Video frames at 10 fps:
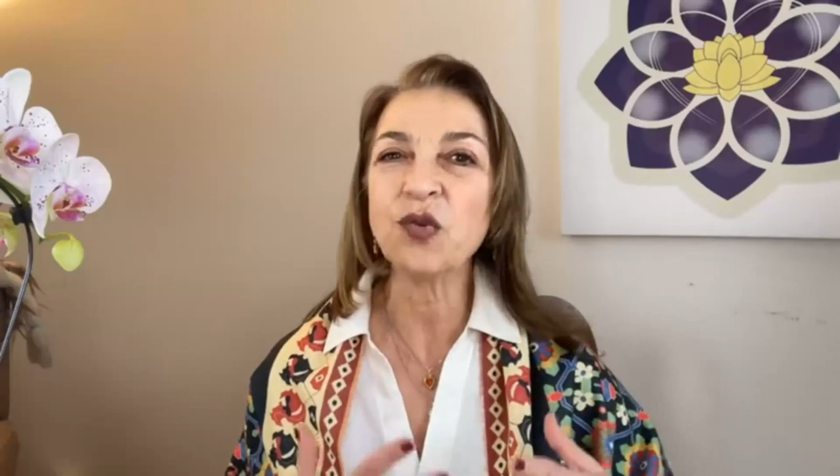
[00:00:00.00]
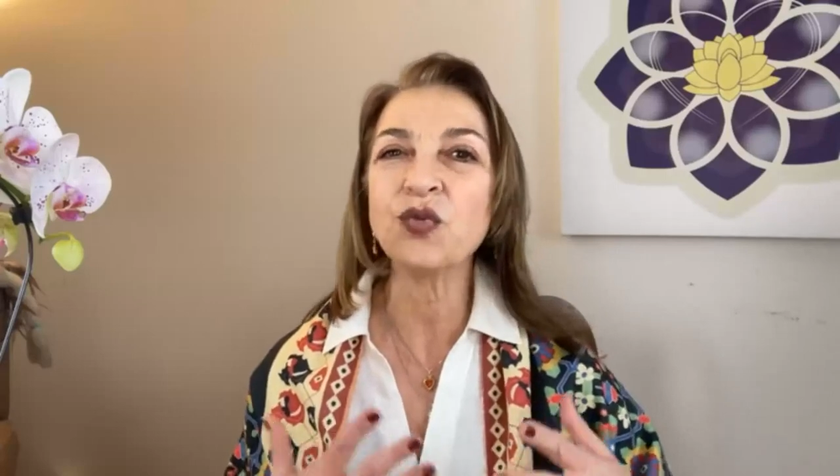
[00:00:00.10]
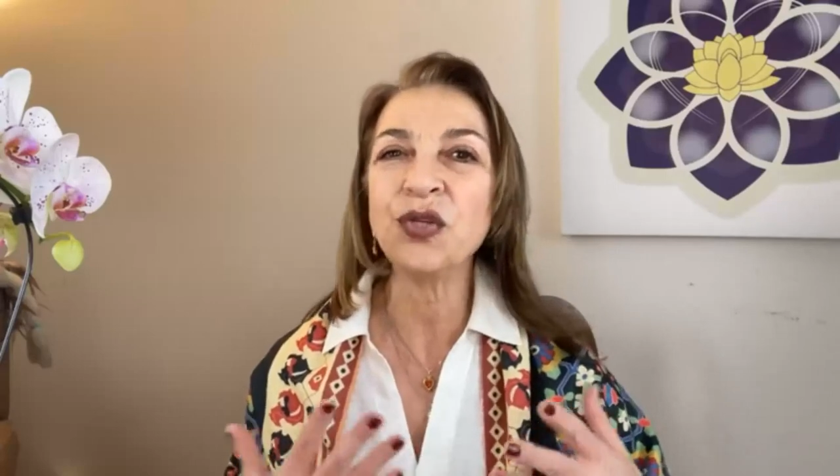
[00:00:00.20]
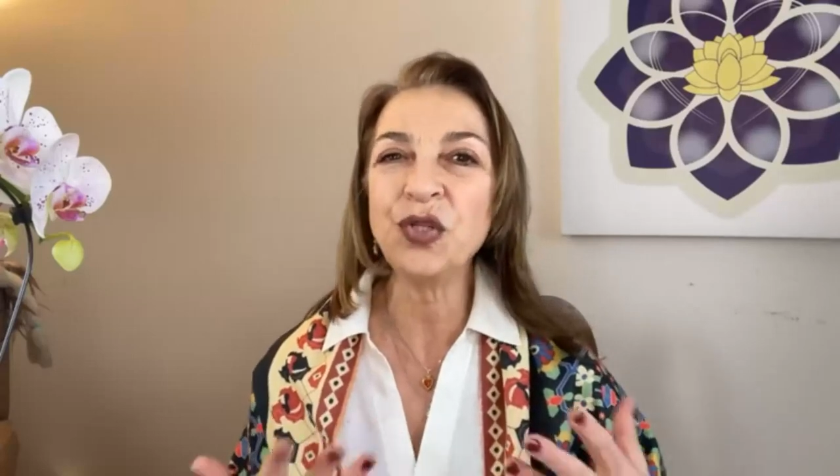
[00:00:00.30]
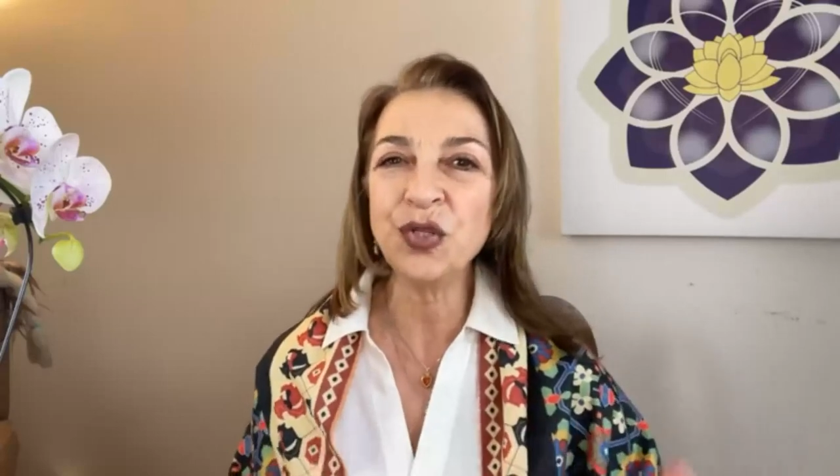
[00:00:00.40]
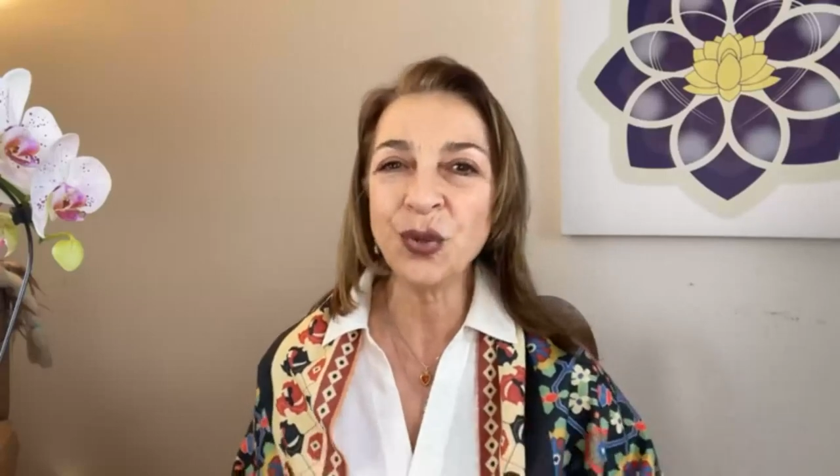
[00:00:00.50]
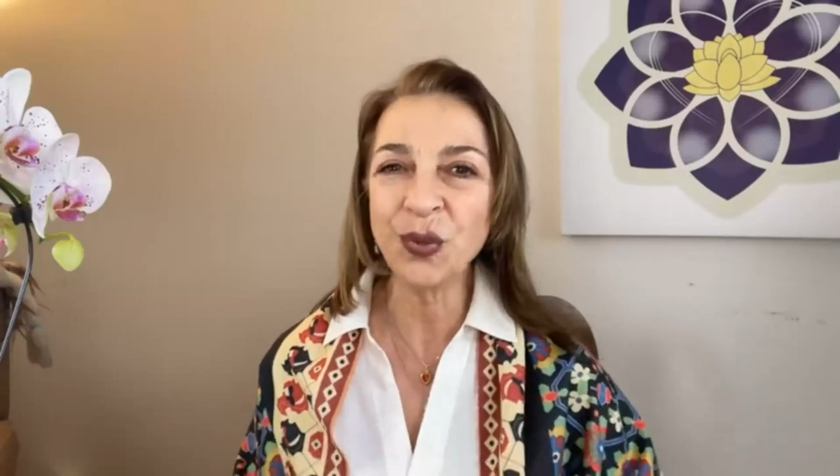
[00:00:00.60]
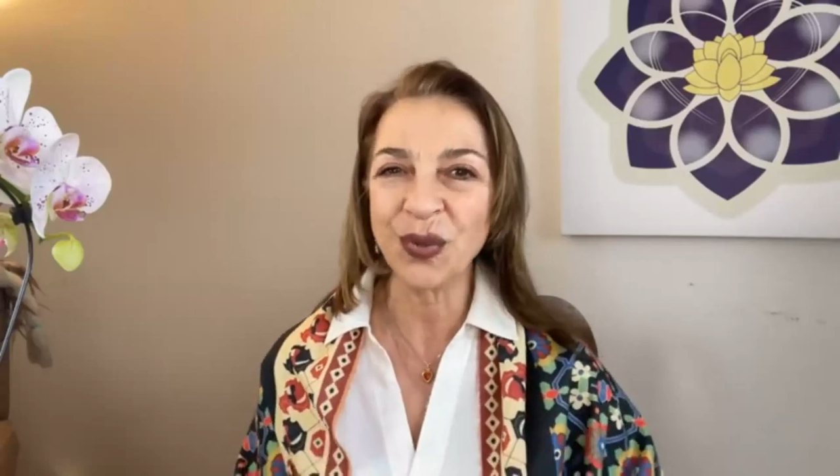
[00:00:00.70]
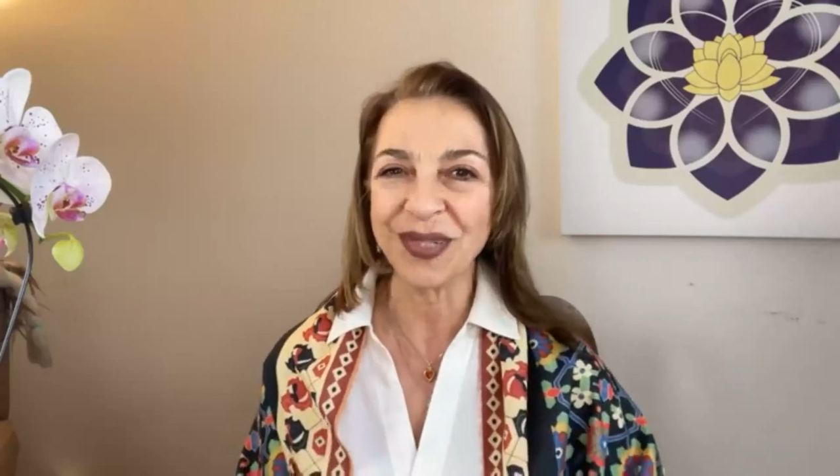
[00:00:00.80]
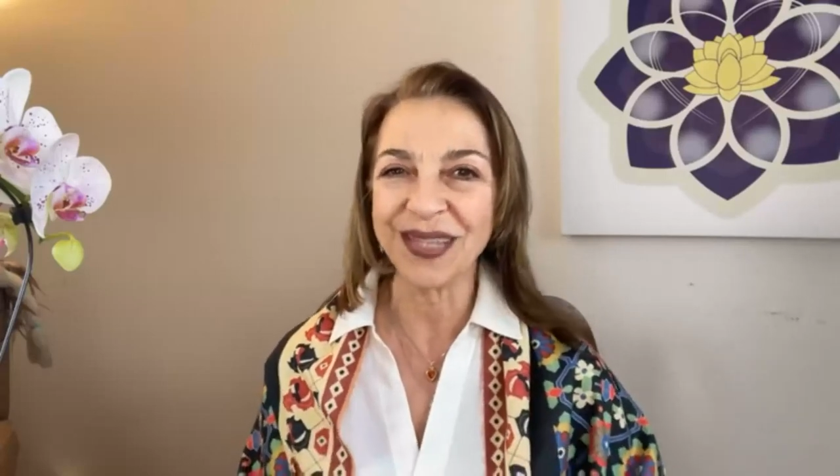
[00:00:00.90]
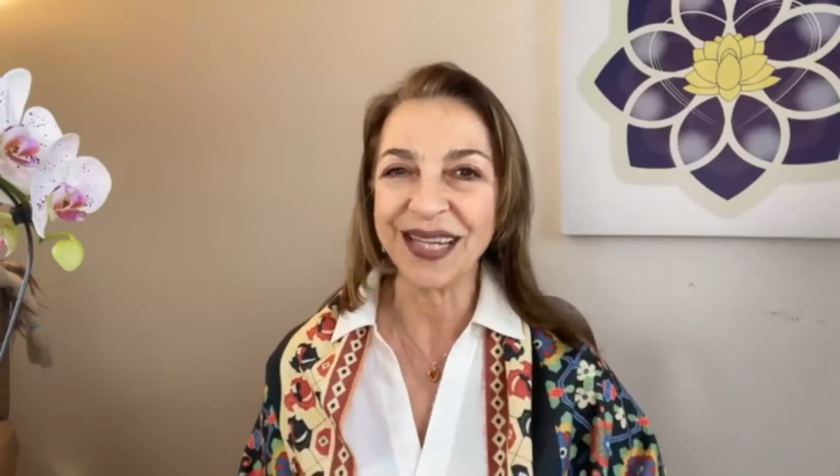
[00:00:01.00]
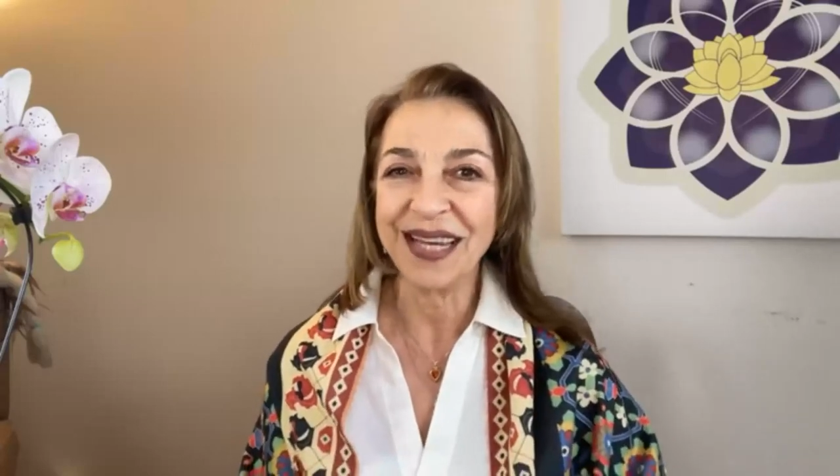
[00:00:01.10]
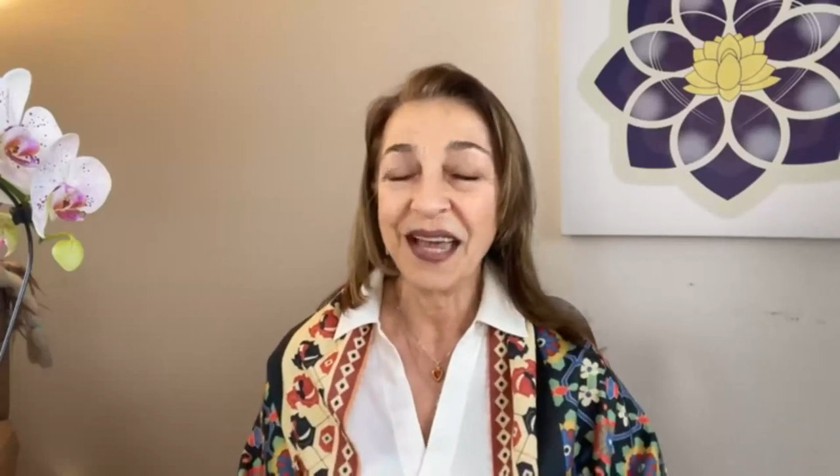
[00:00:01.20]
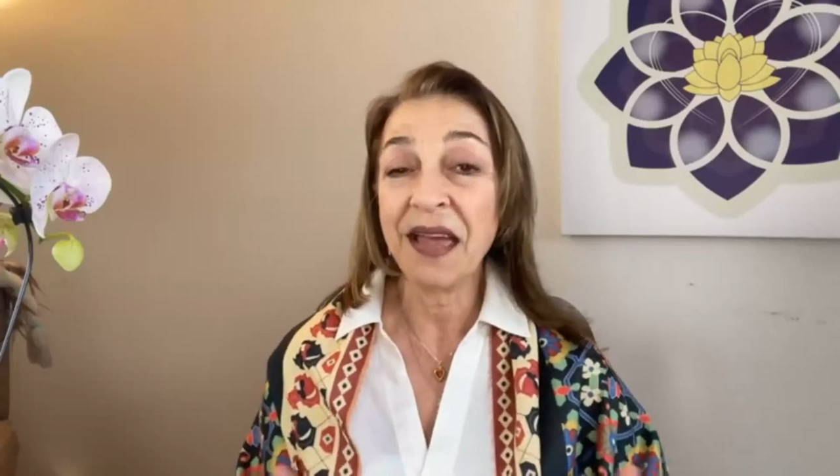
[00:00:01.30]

and renewal